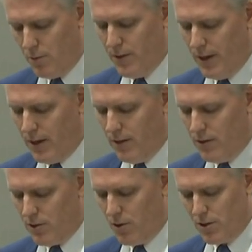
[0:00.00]
to
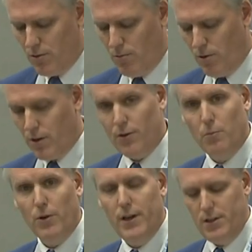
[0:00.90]
begin structural work on the
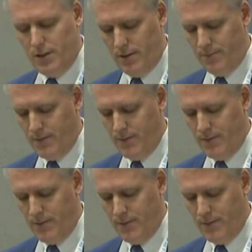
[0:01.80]
bridge.